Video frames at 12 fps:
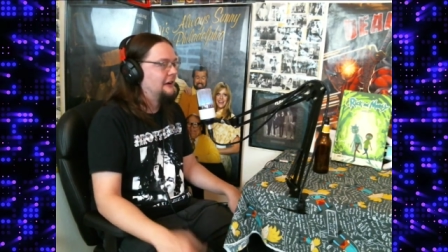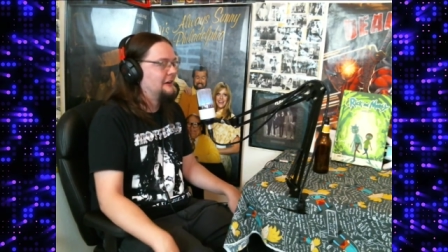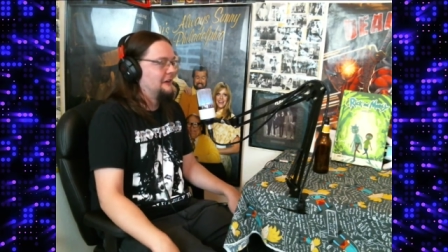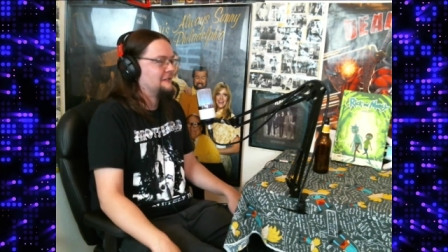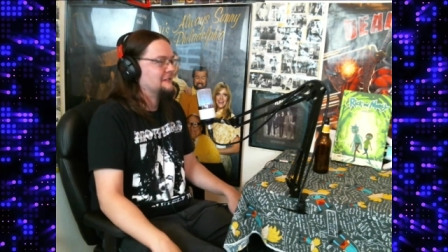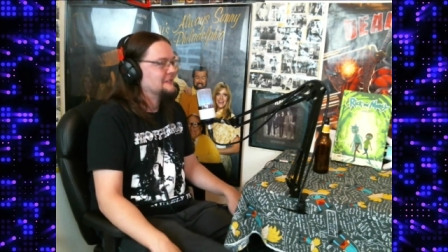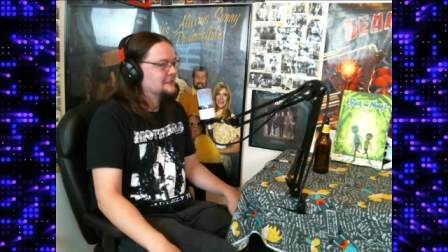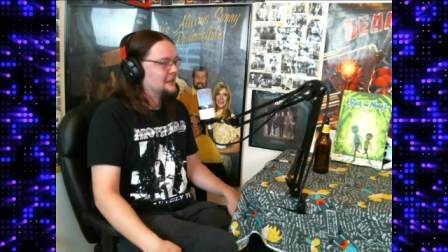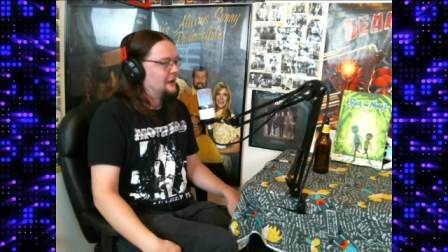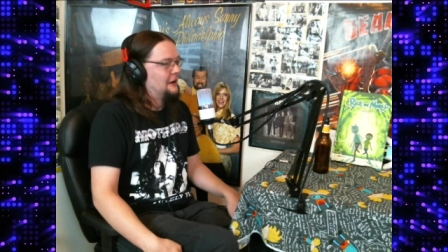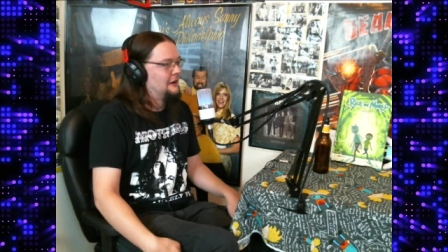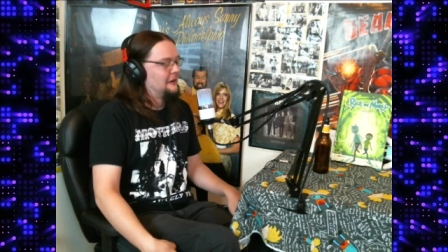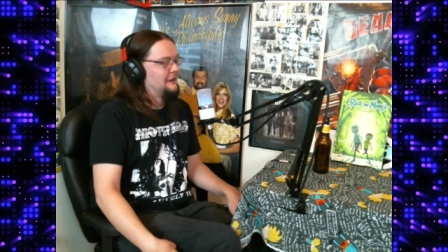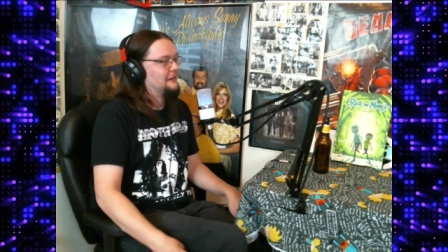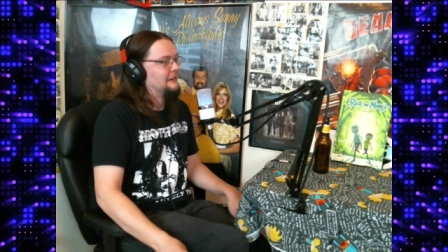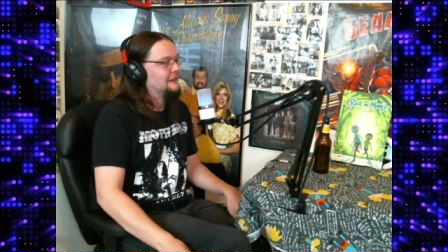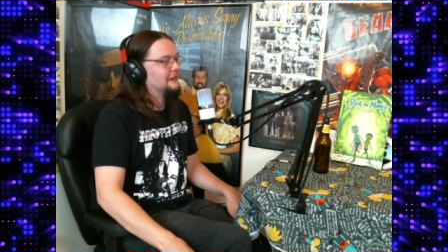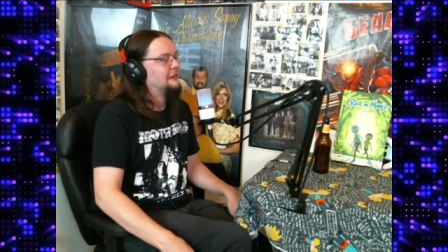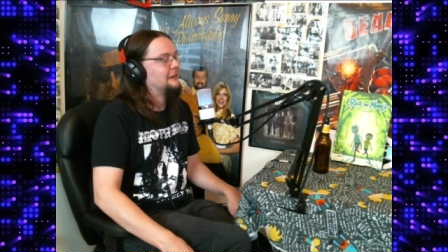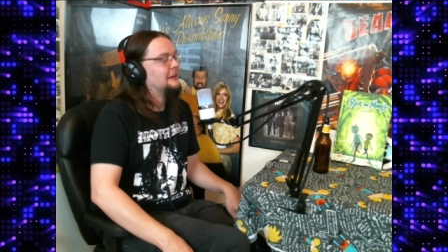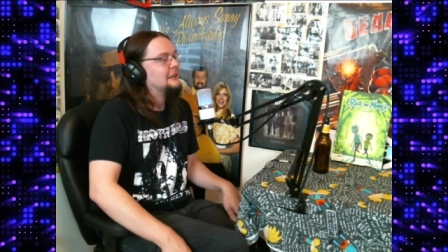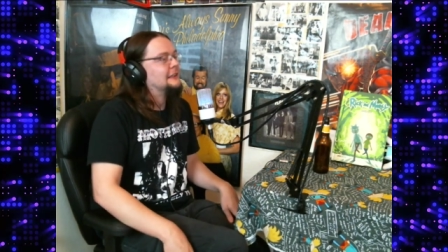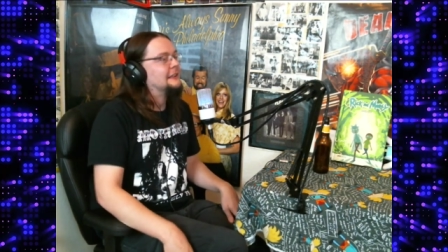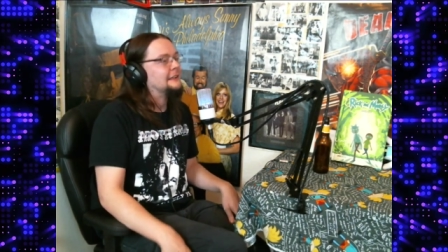So it's more like
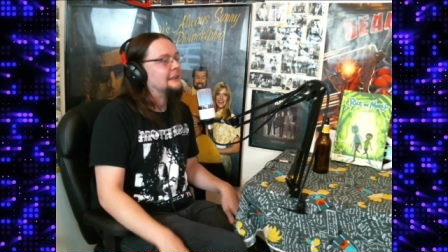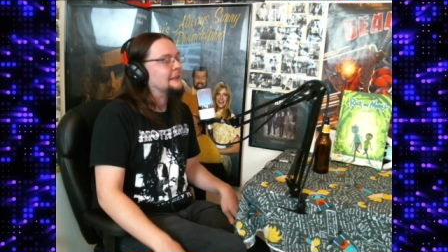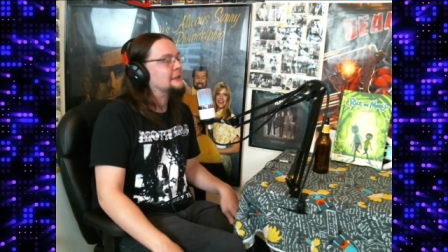like